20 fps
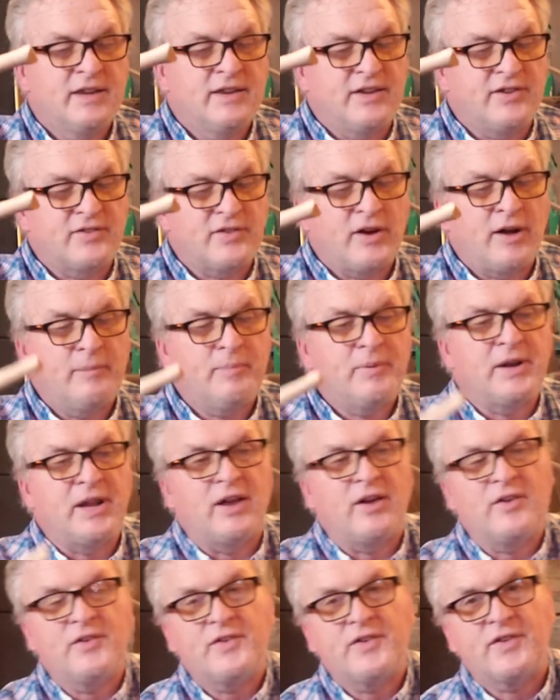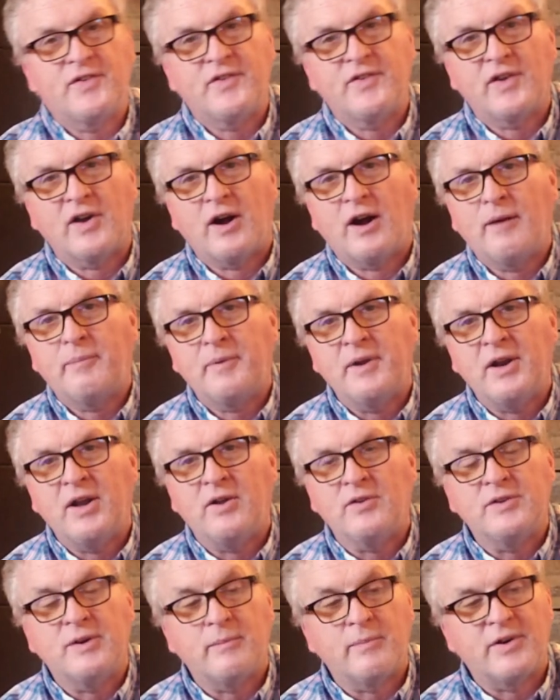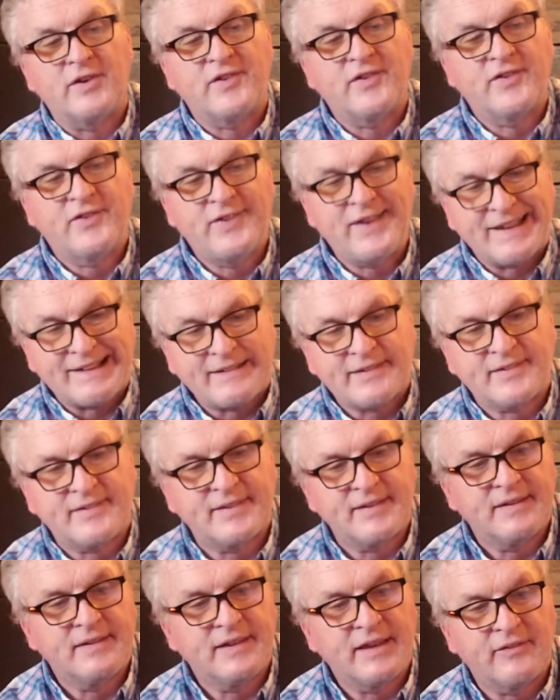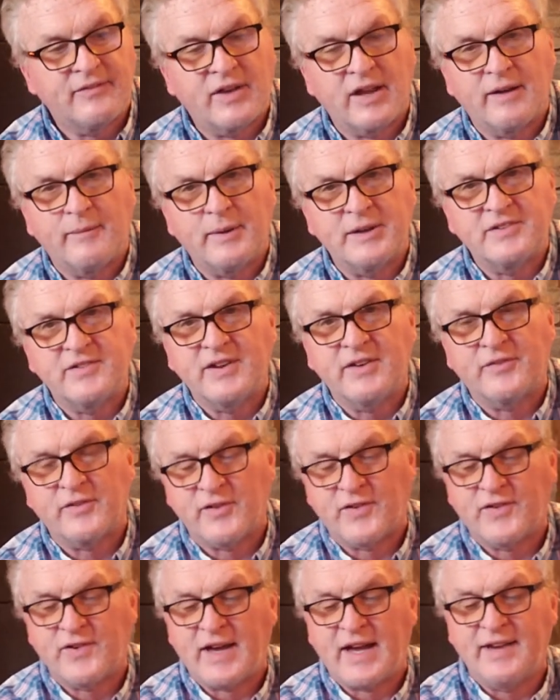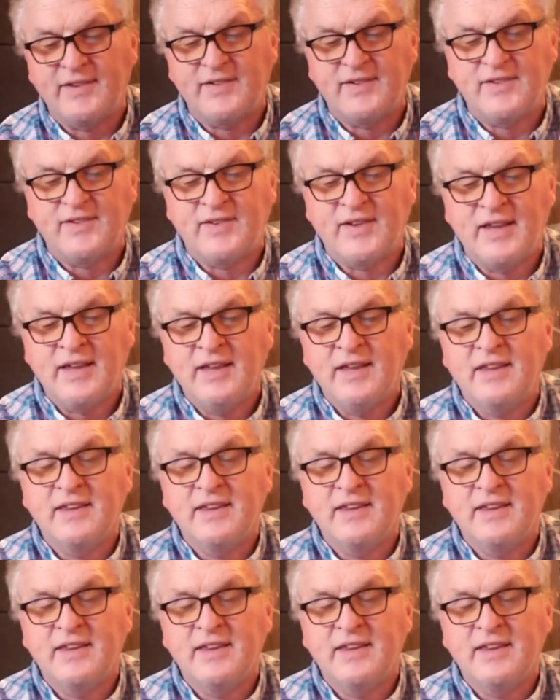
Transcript: these Opinels, this is the Opinel number 6. They've got a bunch of different sizes.